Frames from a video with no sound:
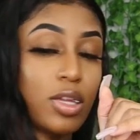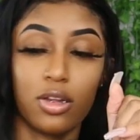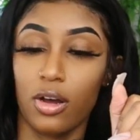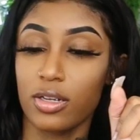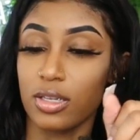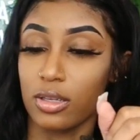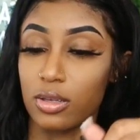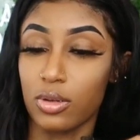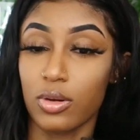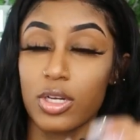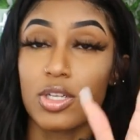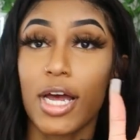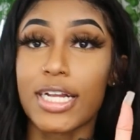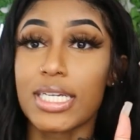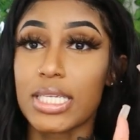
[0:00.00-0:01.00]
My dog's at the
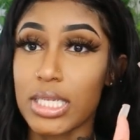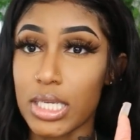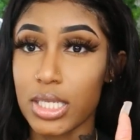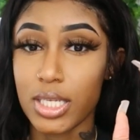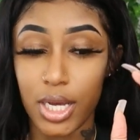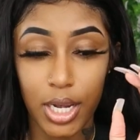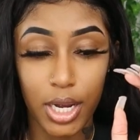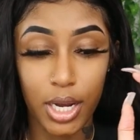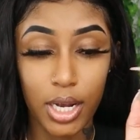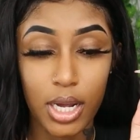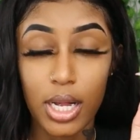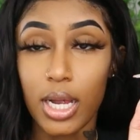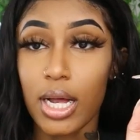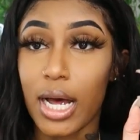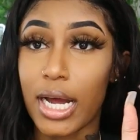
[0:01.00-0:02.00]
door, so I just sent
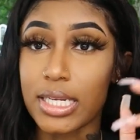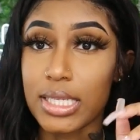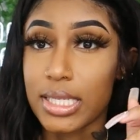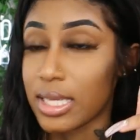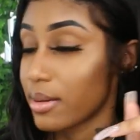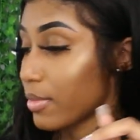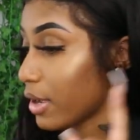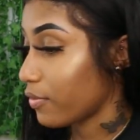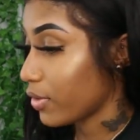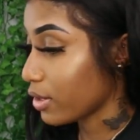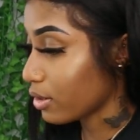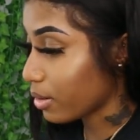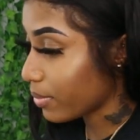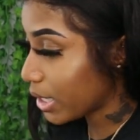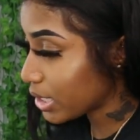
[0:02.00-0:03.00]
my
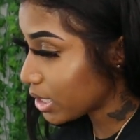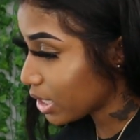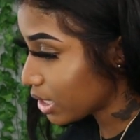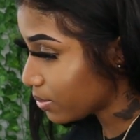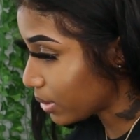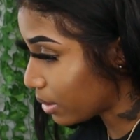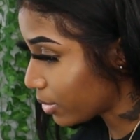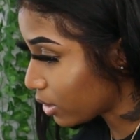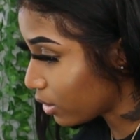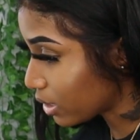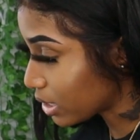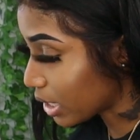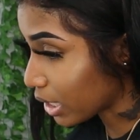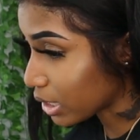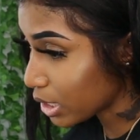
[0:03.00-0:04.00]
vendor a message, but let me
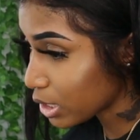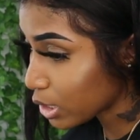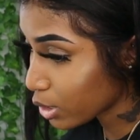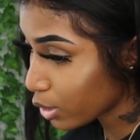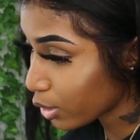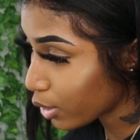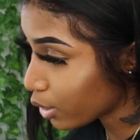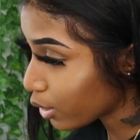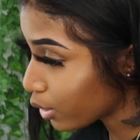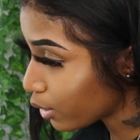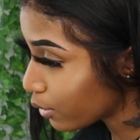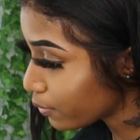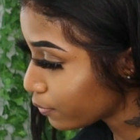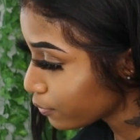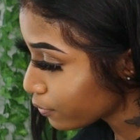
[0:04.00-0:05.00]
contact this
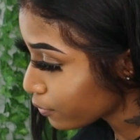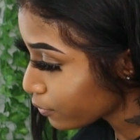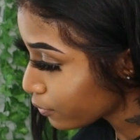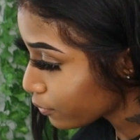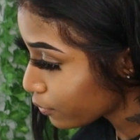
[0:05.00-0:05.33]
girl.